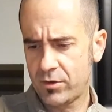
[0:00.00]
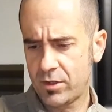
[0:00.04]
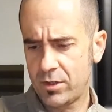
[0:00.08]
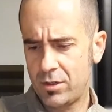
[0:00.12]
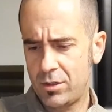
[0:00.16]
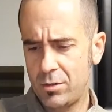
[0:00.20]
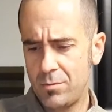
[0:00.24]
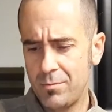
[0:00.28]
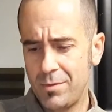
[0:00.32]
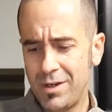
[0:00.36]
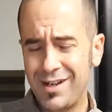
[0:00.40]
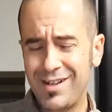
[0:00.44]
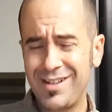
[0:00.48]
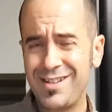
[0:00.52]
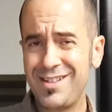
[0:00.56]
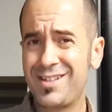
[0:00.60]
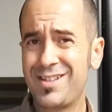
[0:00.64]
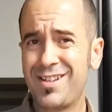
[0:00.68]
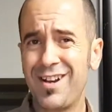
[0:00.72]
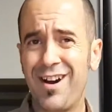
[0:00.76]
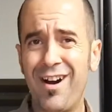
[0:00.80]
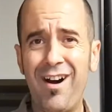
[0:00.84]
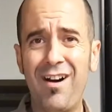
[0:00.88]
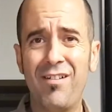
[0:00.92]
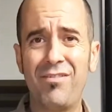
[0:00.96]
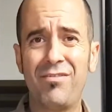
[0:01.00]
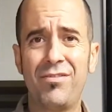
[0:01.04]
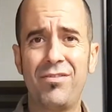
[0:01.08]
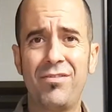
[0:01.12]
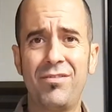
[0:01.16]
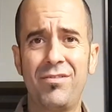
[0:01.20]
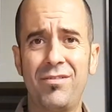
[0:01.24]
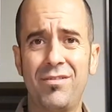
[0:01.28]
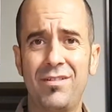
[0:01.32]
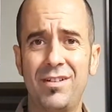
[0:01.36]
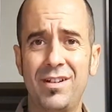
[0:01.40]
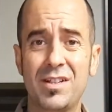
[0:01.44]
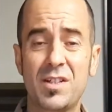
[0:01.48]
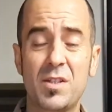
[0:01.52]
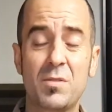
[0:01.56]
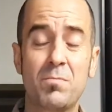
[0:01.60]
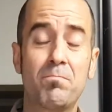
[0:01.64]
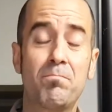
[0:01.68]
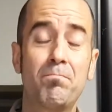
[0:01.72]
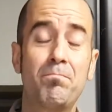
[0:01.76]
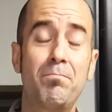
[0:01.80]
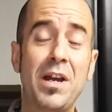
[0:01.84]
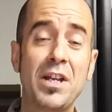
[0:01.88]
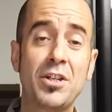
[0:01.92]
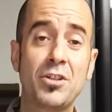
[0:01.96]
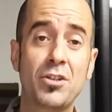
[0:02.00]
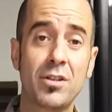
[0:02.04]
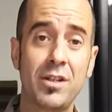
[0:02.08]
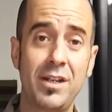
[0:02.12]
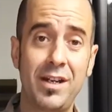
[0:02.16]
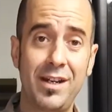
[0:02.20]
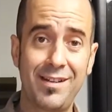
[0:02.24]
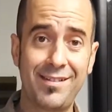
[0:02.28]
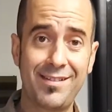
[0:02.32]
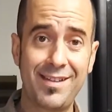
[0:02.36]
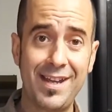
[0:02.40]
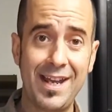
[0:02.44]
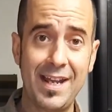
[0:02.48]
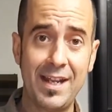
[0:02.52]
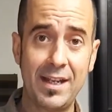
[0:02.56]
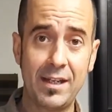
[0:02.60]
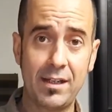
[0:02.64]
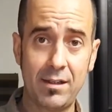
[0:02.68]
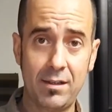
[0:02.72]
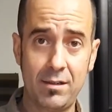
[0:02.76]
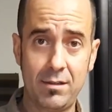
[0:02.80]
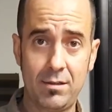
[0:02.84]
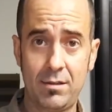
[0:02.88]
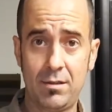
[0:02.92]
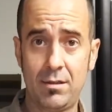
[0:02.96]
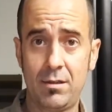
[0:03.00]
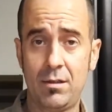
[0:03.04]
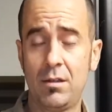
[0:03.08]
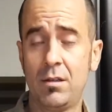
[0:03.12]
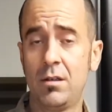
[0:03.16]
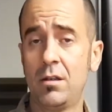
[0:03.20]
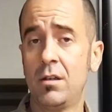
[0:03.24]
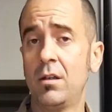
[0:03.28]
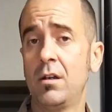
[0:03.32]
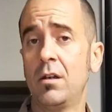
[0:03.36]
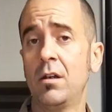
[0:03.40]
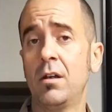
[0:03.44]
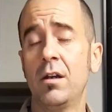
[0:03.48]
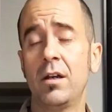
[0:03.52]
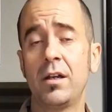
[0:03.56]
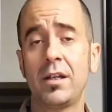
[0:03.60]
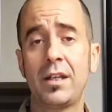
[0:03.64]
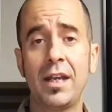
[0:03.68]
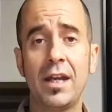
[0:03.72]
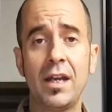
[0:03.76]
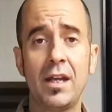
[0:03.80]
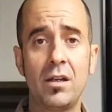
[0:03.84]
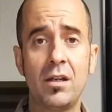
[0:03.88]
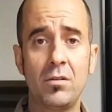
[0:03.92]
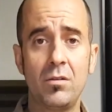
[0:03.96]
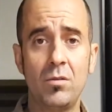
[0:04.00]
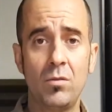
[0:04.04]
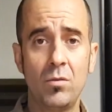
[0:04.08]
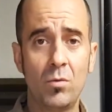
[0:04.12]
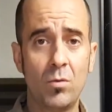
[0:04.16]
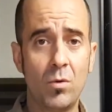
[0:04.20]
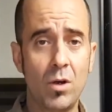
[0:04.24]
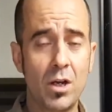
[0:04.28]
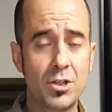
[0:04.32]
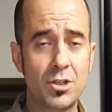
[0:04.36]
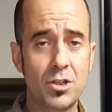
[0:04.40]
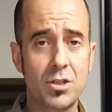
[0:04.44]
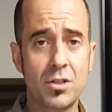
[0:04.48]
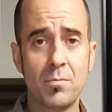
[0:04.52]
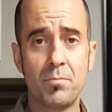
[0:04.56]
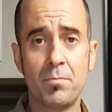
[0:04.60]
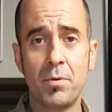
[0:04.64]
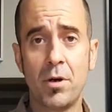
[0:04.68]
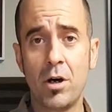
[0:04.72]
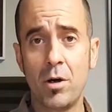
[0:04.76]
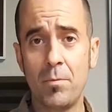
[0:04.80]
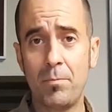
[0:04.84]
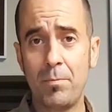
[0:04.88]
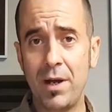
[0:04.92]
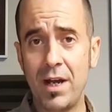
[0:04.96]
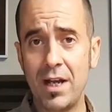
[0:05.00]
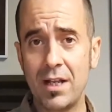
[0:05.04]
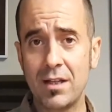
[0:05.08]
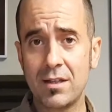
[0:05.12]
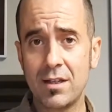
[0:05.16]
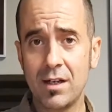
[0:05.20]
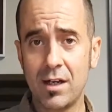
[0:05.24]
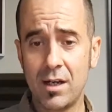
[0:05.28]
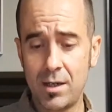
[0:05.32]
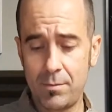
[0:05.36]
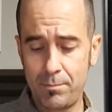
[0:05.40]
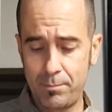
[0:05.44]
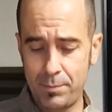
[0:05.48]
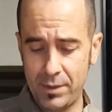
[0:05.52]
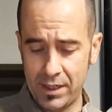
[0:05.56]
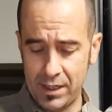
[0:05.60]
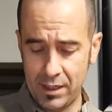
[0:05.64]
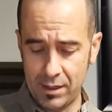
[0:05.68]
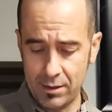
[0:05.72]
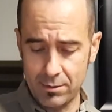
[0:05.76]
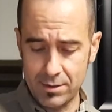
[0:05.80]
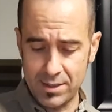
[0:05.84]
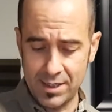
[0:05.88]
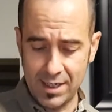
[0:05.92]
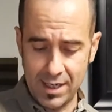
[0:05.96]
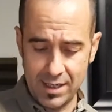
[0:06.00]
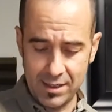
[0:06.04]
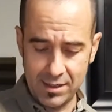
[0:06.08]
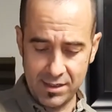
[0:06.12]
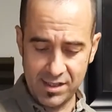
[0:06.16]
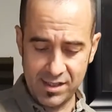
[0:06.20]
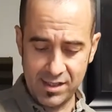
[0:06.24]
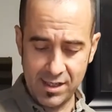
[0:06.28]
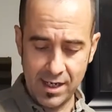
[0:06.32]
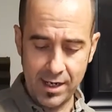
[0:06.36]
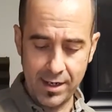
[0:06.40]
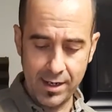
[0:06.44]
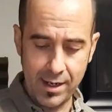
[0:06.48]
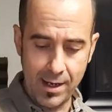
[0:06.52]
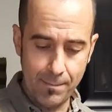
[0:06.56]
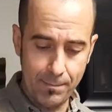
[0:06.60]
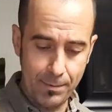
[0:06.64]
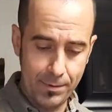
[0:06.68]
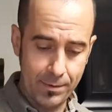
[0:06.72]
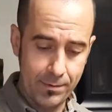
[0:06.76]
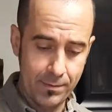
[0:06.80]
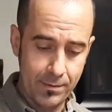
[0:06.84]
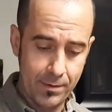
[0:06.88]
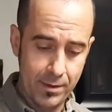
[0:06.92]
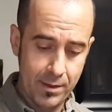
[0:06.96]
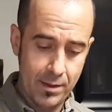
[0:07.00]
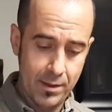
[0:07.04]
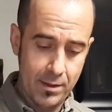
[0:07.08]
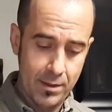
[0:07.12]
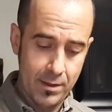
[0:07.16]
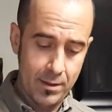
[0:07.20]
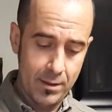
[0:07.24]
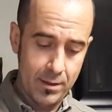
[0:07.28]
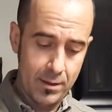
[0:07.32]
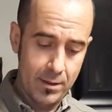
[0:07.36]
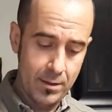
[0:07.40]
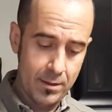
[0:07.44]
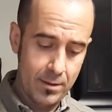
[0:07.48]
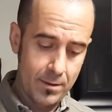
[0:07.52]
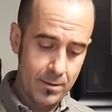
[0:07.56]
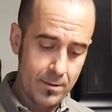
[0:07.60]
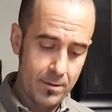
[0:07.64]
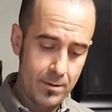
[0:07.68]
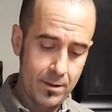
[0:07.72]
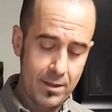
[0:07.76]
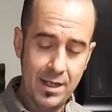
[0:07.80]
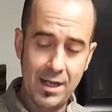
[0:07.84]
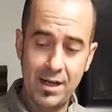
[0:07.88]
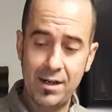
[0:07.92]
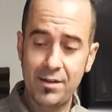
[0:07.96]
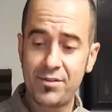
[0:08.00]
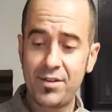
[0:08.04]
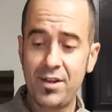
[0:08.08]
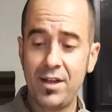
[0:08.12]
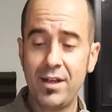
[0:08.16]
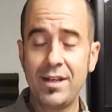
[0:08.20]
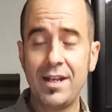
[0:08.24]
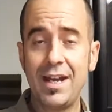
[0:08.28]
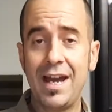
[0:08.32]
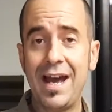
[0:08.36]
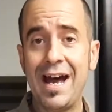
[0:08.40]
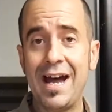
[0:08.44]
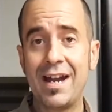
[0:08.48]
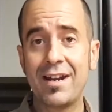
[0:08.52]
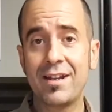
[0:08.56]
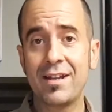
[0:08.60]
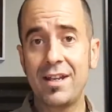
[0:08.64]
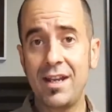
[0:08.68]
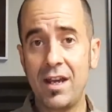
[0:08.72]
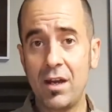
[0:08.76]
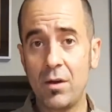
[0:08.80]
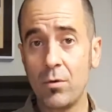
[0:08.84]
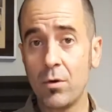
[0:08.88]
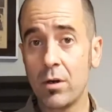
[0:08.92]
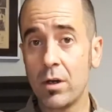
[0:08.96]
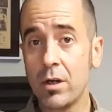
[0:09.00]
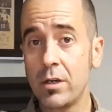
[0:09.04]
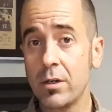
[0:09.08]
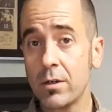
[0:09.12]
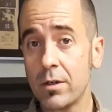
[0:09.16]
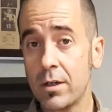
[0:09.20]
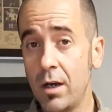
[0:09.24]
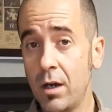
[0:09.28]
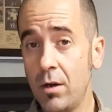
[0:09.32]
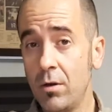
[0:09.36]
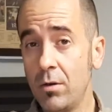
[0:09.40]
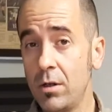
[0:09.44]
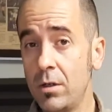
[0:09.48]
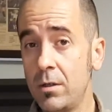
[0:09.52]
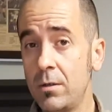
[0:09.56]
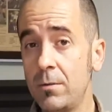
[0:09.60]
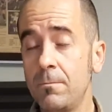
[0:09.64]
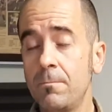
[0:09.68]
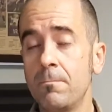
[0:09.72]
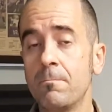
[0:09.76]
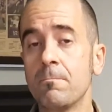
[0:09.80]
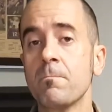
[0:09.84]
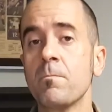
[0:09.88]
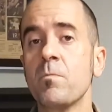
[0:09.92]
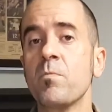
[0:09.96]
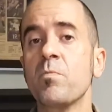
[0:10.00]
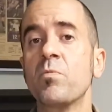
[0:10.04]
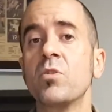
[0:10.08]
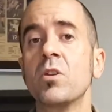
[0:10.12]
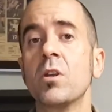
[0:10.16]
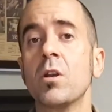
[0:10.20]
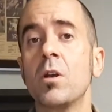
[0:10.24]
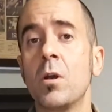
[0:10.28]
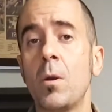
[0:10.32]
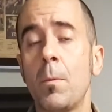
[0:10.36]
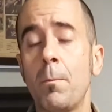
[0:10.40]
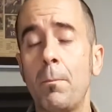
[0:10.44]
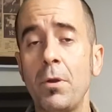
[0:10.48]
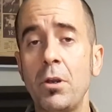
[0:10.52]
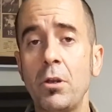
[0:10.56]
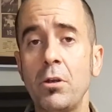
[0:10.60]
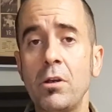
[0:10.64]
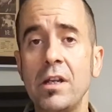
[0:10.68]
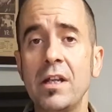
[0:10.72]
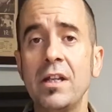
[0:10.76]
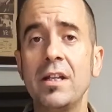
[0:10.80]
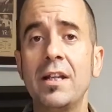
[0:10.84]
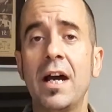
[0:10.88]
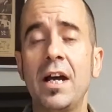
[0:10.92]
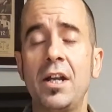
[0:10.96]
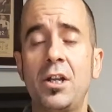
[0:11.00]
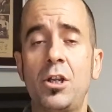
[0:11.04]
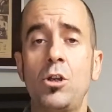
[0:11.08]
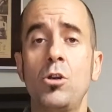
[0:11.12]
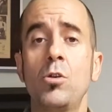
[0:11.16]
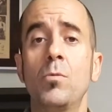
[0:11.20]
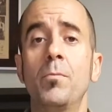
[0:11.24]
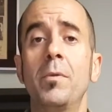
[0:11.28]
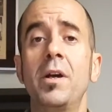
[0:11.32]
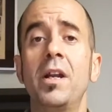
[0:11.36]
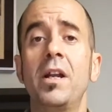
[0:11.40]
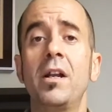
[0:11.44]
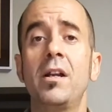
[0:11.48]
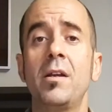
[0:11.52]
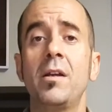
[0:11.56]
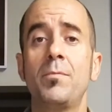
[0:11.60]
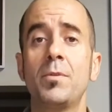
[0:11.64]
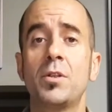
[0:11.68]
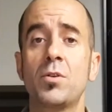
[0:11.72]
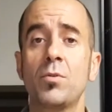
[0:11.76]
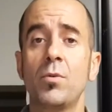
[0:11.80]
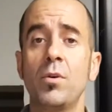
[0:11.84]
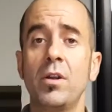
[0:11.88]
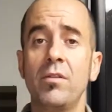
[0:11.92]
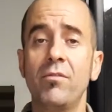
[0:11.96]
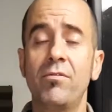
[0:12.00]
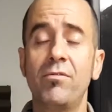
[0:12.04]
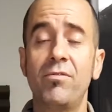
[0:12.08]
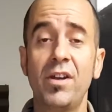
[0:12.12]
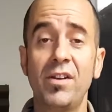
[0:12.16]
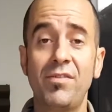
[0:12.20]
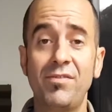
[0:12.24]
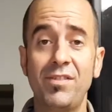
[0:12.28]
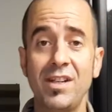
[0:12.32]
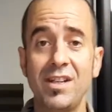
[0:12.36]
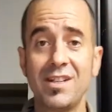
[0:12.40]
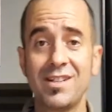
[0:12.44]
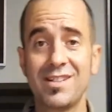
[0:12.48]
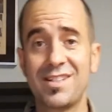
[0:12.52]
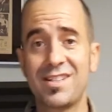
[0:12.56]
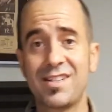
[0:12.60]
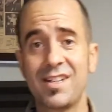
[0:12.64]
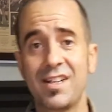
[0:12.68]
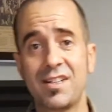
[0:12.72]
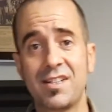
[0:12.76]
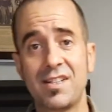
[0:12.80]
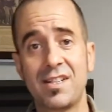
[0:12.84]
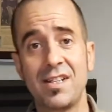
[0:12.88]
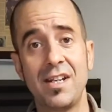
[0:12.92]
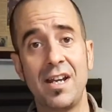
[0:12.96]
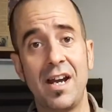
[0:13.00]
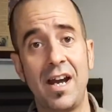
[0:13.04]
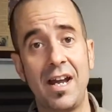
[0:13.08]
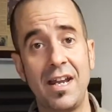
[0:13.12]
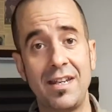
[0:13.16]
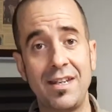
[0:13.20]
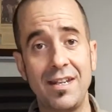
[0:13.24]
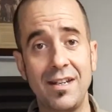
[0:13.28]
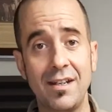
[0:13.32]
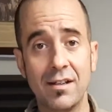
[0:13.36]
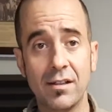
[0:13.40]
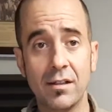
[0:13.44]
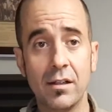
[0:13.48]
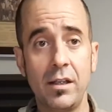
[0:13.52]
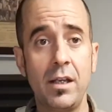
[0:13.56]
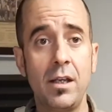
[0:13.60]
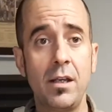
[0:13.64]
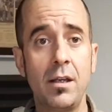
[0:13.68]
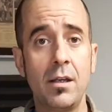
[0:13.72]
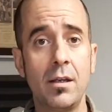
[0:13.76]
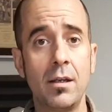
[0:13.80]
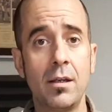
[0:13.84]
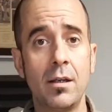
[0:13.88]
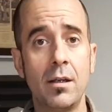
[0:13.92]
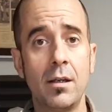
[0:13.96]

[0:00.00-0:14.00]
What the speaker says: Humidity is tough, especially in a tank. Again, watch the ball python beginner tank setup. That'll tell you how to get where you're going, but you need that humidity between 50 and 60 ideally.